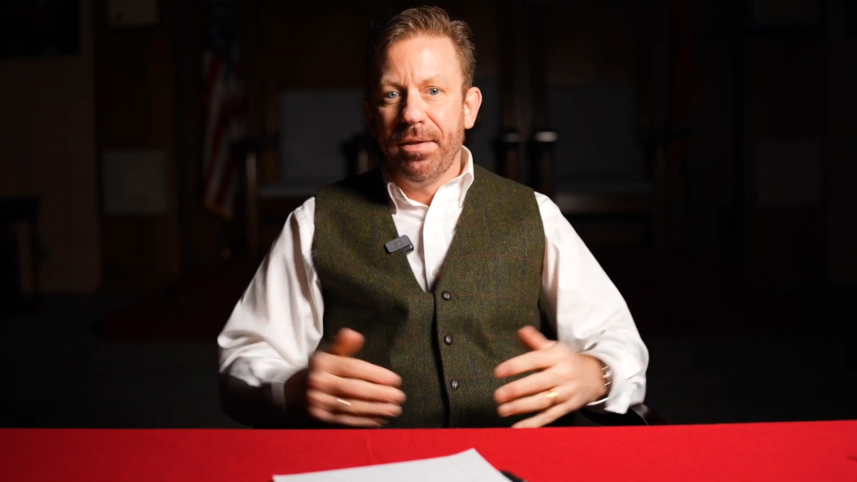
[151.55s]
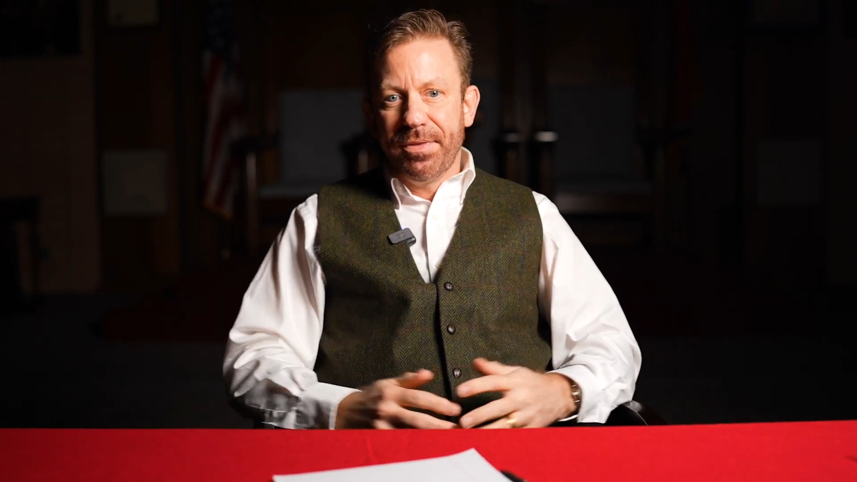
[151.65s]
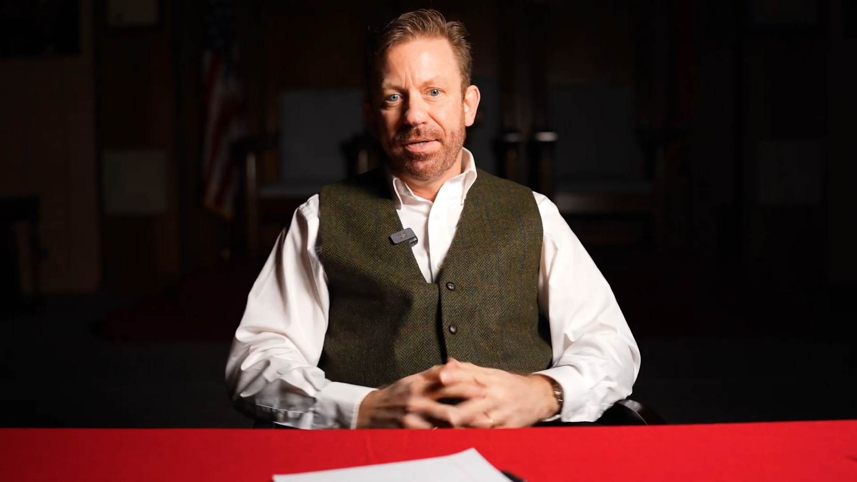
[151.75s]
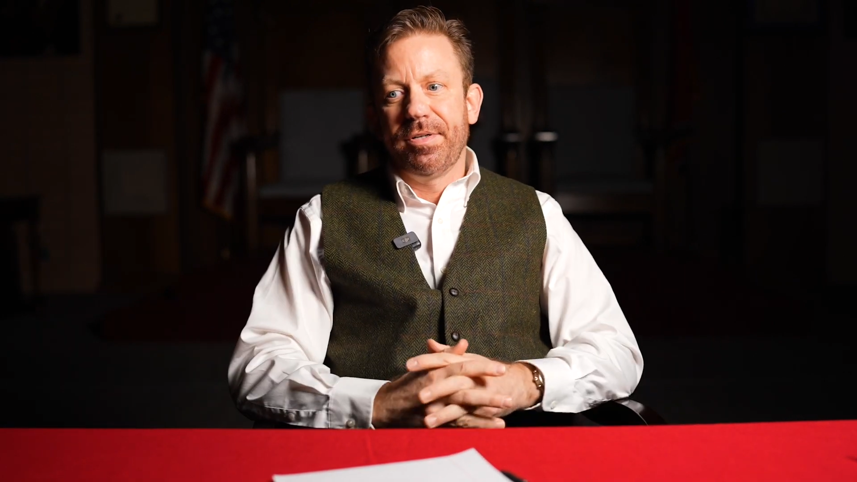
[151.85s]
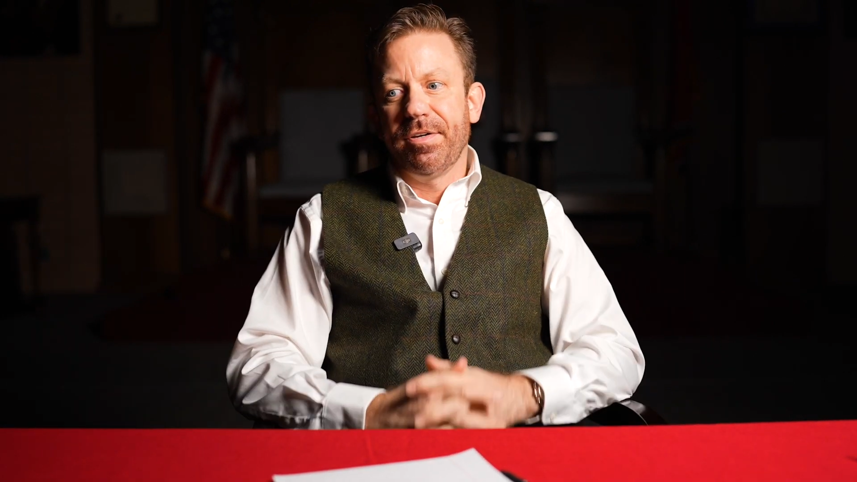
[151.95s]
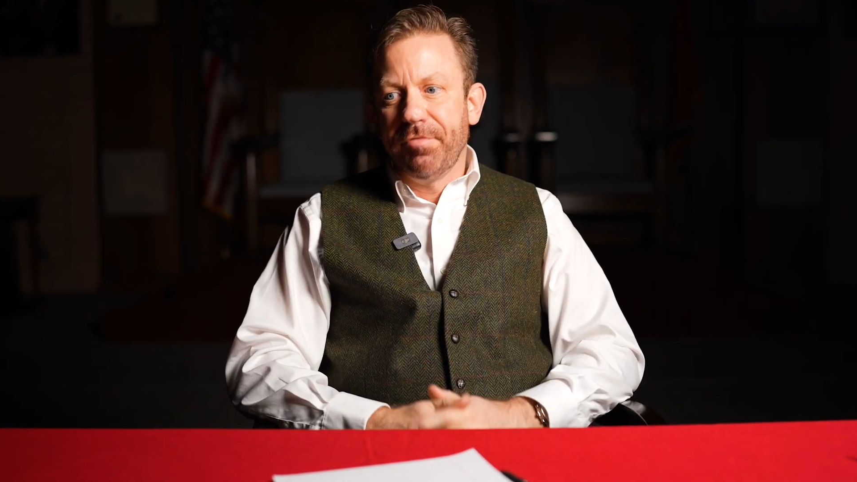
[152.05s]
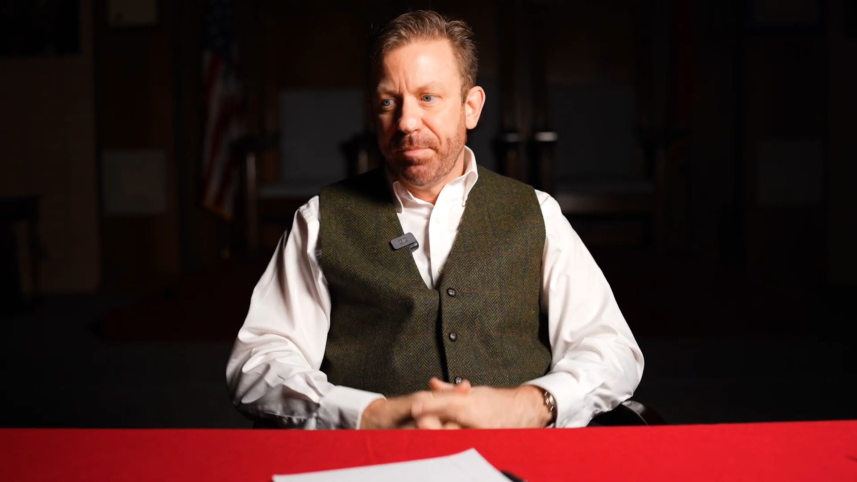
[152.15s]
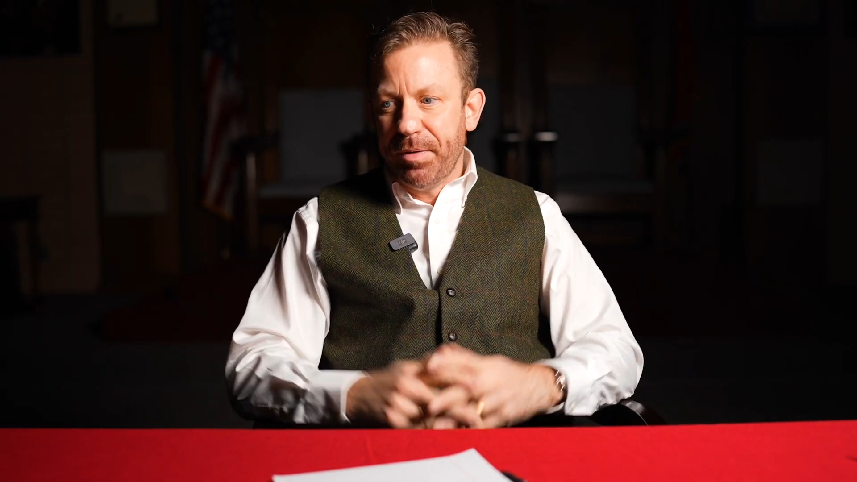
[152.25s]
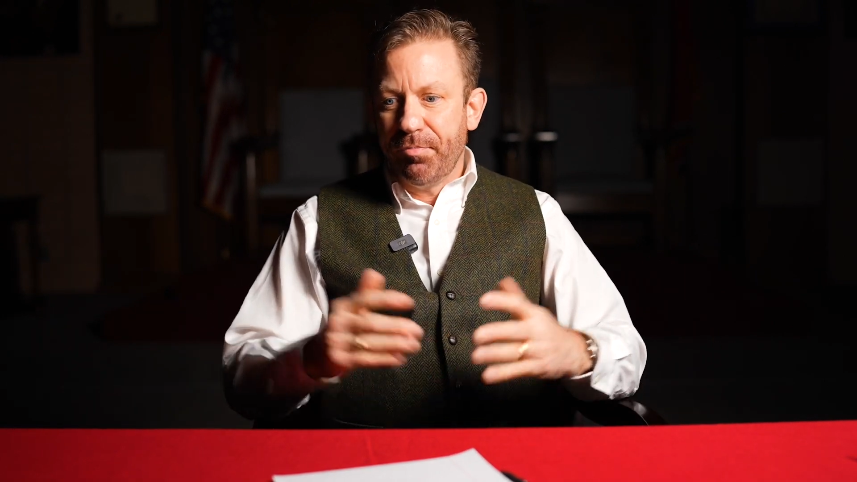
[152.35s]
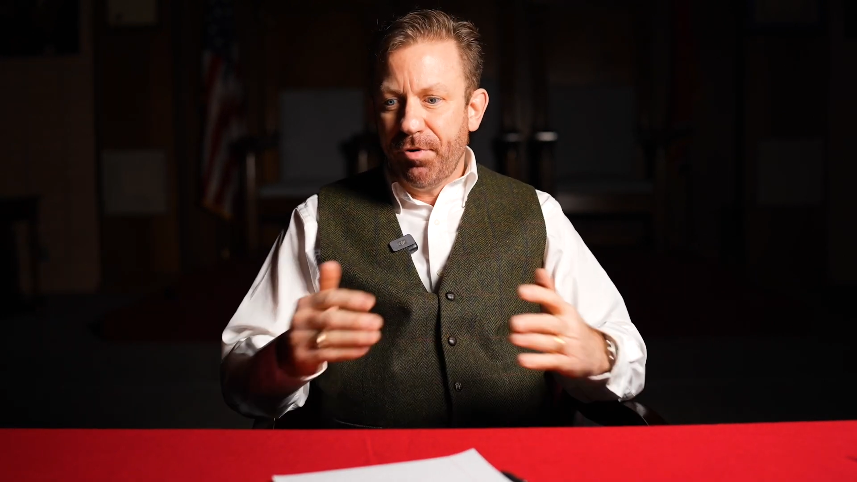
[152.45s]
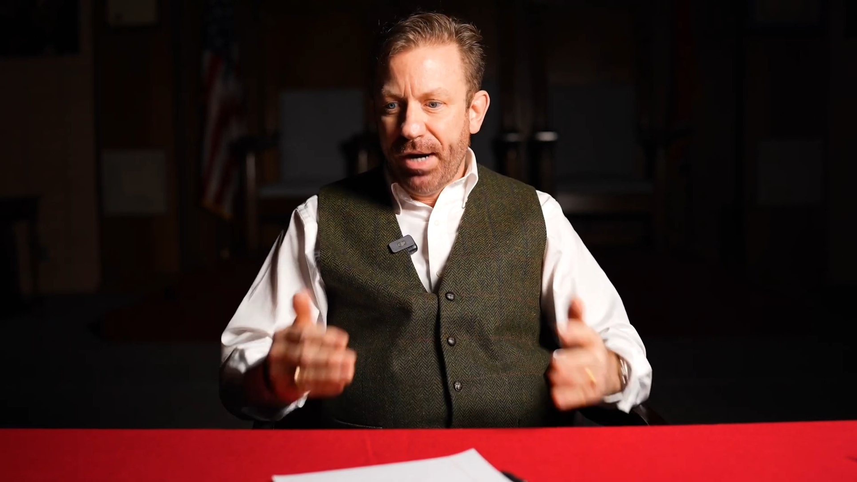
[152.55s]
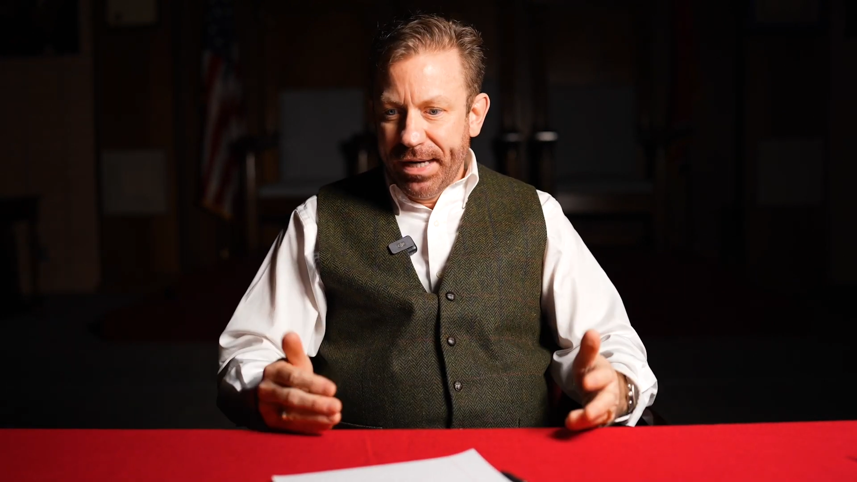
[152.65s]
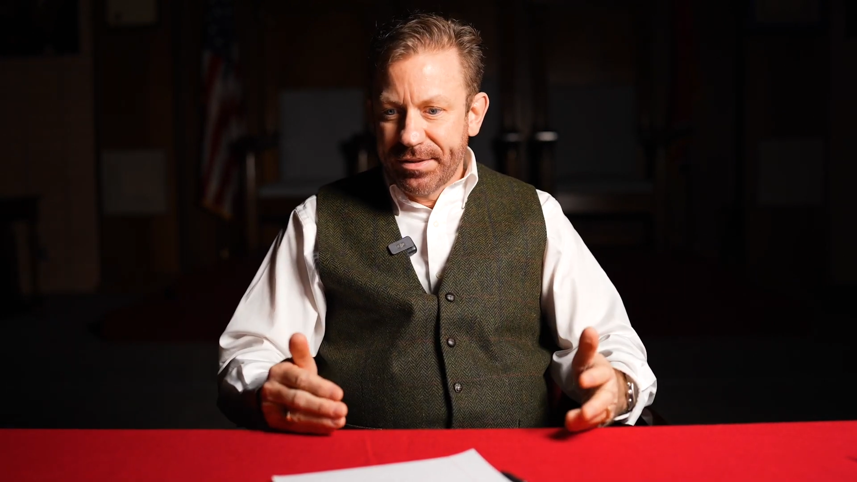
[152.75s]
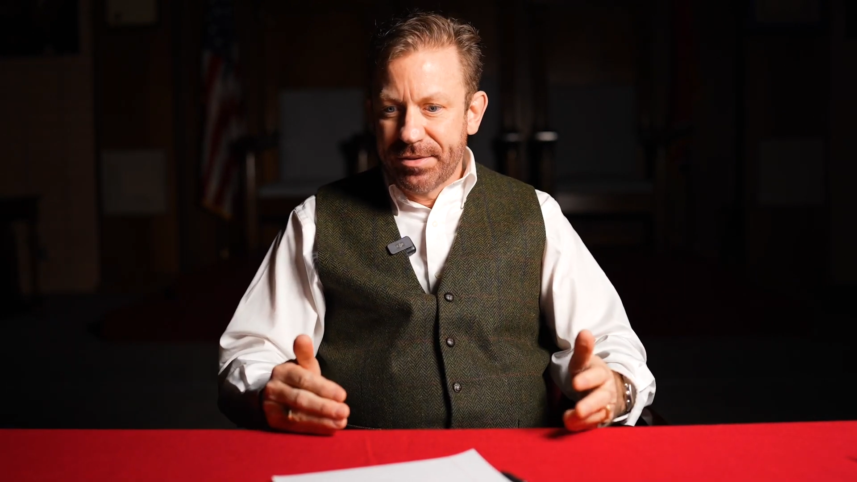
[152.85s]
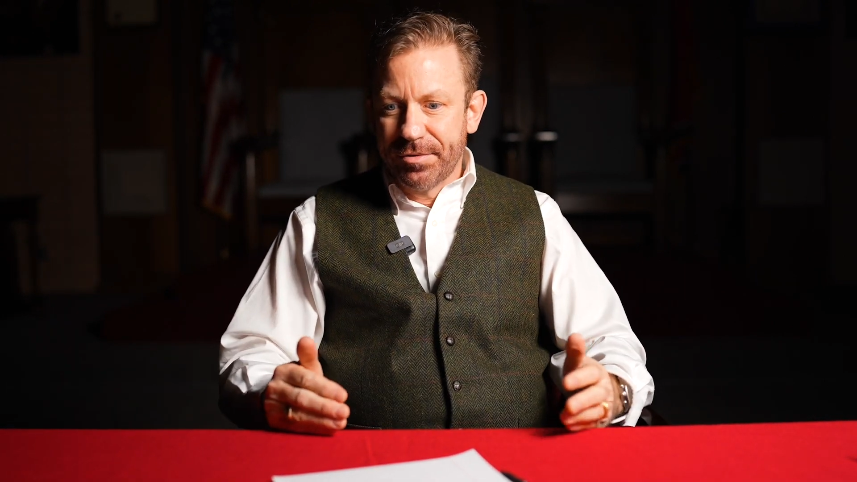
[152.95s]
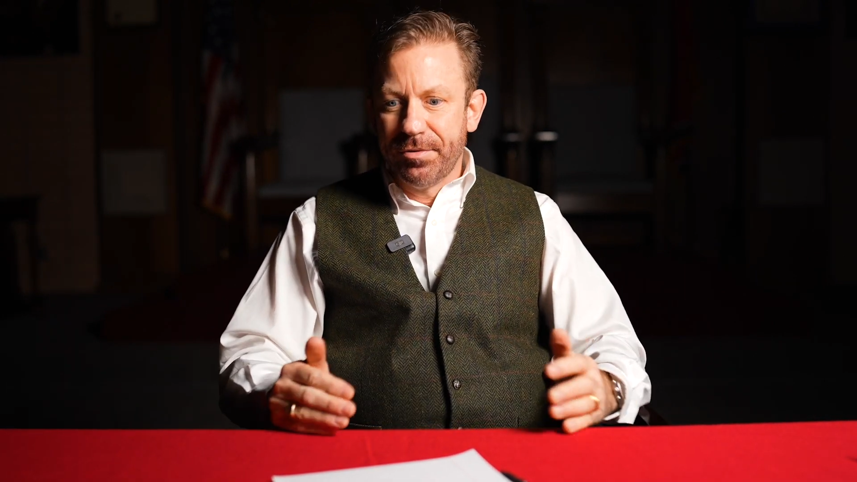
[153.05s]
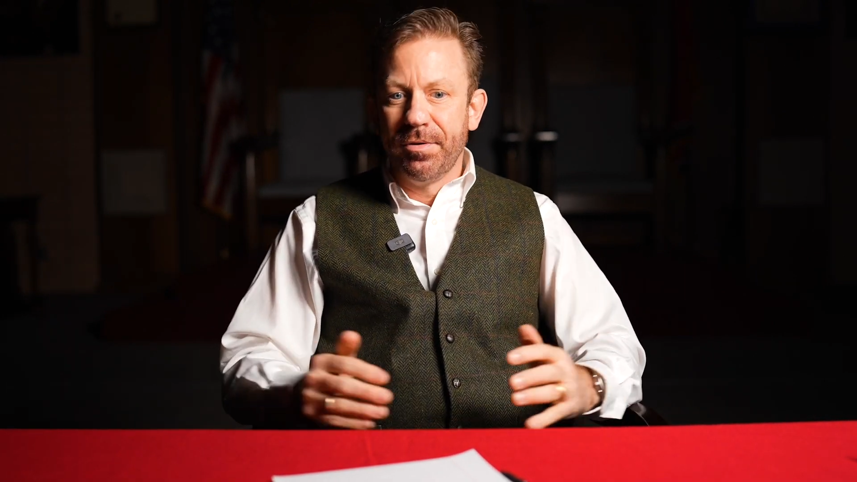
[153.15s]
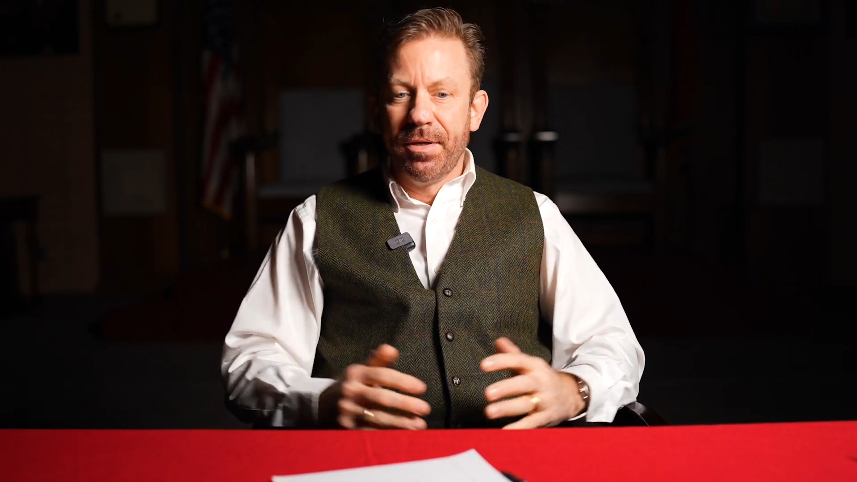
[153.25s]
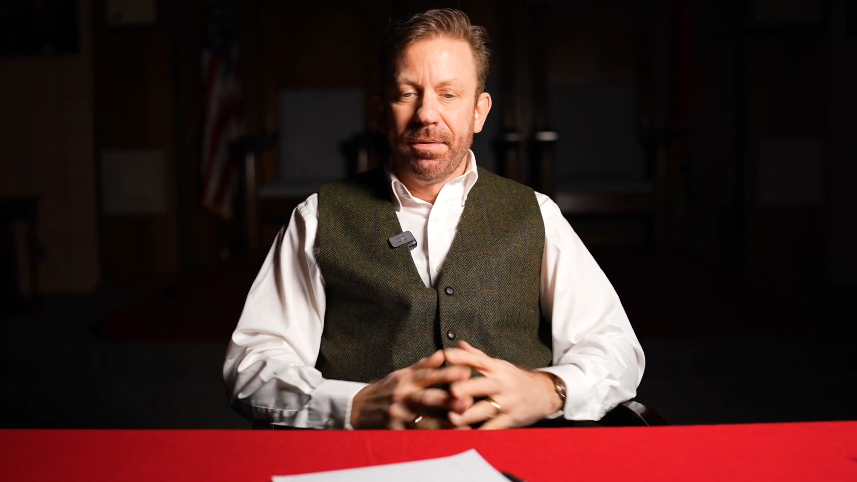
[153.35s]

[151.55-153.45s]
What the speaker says: that are giving me practical